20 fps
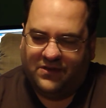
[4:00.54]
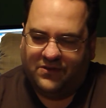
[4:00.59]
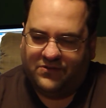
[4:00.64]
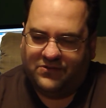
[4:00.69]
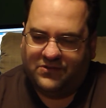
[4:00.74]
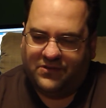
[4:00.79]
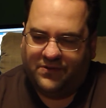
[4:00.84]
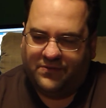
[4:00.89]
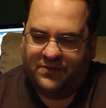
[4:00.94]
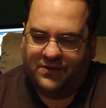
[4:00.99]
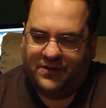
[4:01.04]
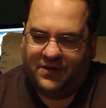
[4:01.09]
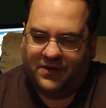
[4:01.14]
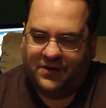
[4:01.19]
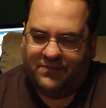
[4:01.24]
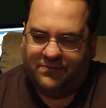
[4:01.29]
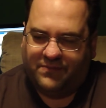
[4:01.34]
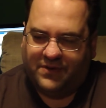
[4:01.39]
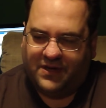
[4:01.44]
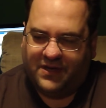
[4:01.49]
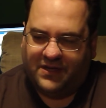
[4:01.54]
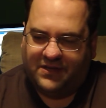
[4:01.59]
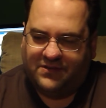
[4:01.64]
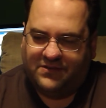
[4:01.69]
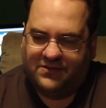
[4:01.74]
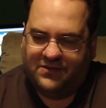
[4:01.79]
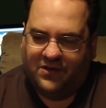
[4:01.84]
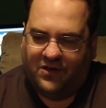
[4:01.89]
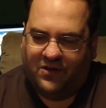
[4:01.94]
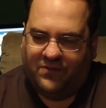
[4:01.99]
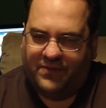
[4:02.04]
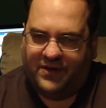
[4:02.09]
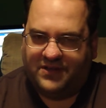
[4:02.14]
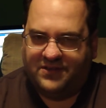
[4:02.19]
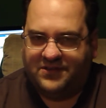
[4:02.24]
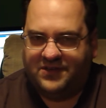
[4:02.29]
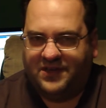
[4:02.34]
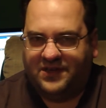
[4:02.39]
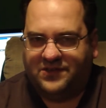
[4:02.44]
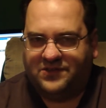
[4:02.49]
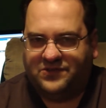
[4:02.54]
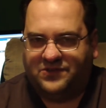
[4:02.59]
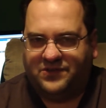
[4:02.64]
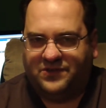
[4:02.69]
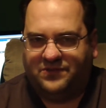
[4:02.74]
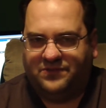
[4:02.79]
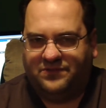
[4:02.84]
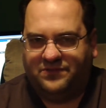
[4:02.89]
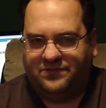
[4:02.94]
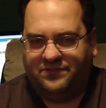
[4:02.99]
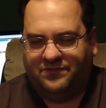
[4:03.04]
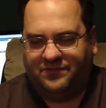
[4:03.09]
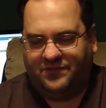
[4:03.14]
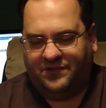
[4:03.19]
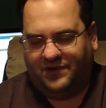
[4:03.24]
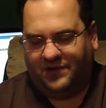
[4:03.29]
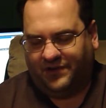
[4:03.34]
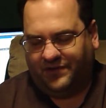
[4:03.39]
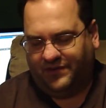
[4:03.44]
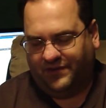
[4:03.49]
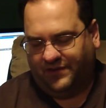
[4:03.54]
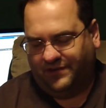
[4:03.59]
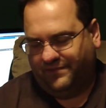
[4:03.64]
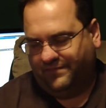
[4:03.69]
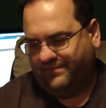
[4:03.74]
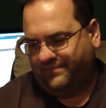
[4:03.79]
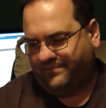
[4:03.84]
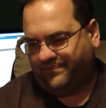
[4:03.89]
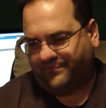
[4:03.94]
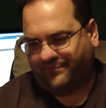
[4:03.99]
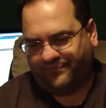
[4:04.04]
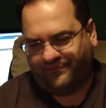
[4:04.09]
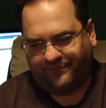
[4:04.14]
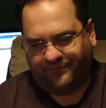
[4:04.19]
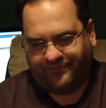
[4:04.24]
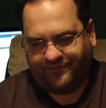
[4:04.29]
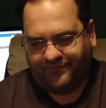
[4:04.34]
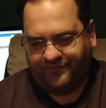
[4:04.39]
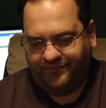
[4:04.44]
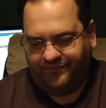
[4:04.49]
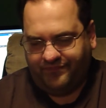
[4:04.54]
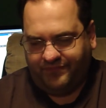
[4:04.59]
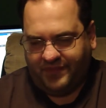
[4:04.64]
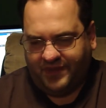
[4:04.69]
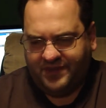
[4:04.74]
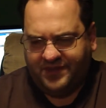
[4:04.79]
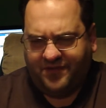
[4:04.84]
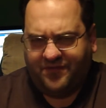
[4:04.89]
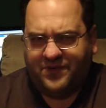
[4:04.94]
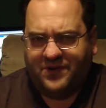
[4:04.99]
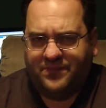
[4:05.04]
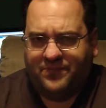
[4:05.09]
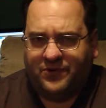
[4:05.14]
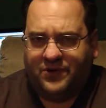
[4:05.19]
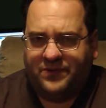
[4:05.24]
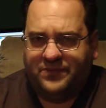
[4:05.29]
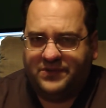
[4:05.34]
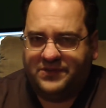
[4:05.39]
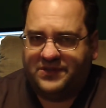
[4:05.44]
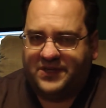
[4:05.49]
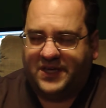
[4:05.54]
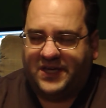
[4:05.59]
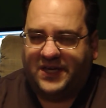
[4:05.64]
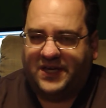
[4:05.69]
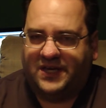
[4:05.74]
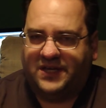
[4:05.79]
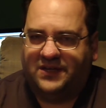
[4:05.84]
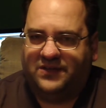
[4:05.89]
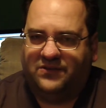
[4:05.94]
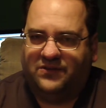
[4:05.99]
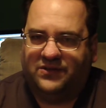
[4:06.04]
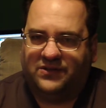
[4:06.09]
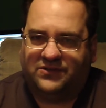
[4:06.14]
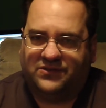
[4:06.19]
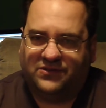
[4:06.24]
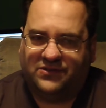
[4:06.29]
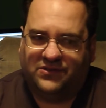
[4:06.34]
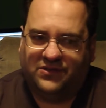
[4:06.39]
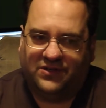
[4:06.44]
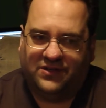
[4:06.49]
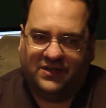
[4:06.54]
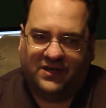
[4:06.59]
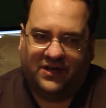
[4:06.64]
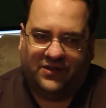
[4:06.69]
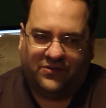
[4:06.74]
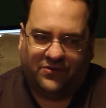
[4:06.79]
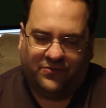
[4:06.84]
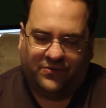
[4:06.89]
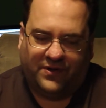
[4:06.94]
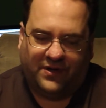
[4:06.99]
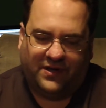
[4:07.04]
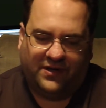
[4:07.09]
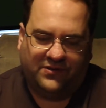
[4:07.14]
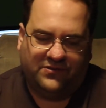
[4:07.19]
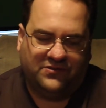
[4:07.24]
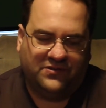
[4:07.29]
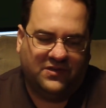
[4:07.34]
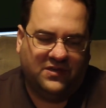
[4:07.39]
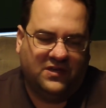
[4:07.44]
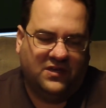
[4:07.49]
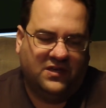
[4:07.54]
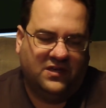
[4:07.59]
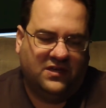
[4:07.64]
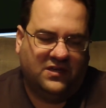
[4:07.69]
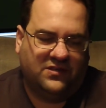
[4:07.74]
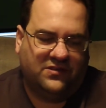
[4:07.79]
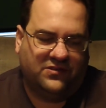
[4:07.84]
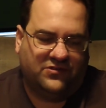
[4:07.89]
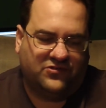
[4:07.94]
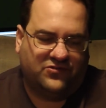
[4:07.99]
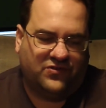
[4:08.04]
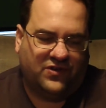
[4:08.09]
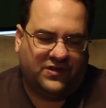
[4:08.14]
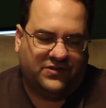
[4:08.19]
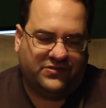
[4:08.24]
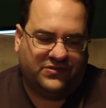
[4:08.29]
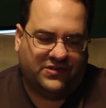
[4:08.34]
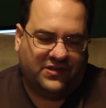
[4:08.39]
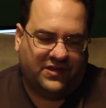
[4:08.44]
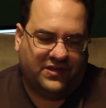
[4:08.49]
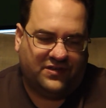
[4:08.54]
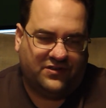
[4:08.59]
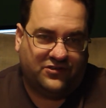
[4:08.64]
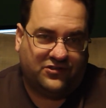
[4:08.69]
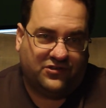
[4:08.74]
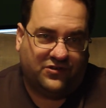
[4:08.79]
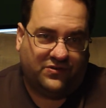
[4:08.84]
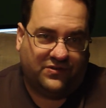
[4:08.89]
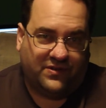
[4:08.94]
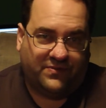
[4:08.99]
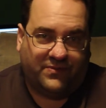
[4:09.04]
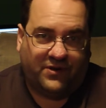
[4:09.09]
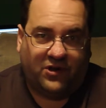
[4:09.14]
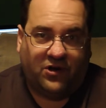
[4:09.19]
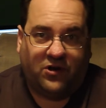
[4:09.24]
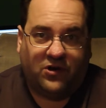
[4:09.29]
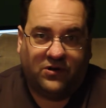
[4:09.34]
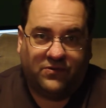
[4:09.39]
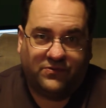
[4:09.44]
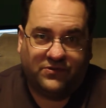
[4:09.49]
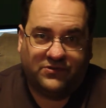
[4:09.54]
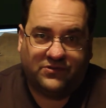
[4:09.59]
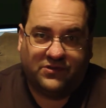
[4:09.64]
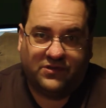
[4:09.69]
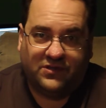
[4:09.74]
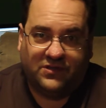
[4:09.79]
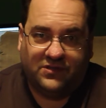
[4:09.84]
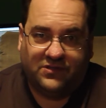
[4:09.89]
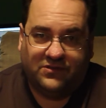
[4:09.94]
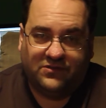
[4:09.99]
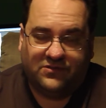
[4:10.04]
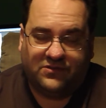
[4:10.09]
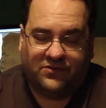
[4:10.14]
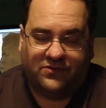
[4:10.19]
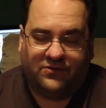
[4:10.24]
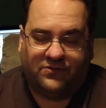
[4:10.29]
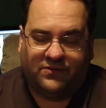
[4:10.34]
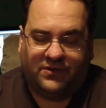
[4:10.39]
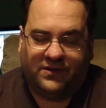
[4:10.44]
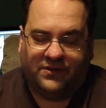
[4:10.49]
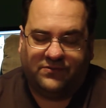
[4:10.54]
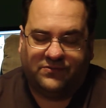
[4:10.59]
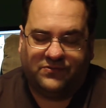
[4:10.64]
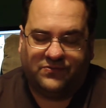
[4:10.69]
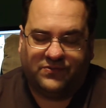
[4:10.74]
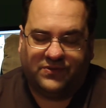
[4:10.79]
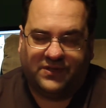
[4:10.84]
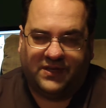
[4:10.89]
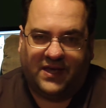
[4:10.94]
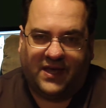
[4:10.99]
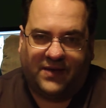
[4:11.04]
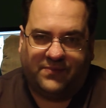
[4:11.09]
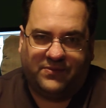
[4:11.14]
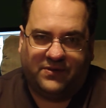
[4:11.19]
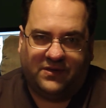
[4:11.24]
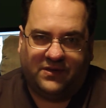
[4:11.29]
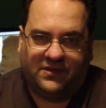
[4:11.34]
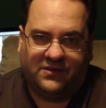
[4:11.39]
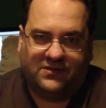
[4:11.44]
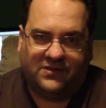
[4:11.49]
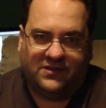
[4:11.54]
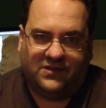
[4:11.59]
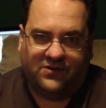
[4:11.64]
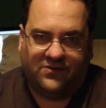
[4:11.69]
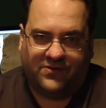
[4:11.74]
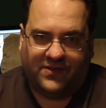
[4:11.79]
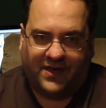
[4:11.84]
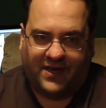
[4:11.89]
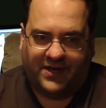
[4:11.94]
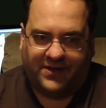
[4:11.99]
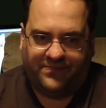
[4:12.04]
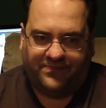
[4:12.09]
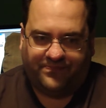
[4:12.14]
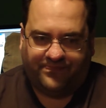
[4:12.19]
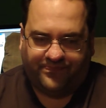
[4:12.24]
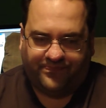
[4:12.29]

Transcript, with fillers: else on, my all my tests and all the different appointments I had looked good otherwise. The stress test showed that my heart was good, so I was really happy to hear that.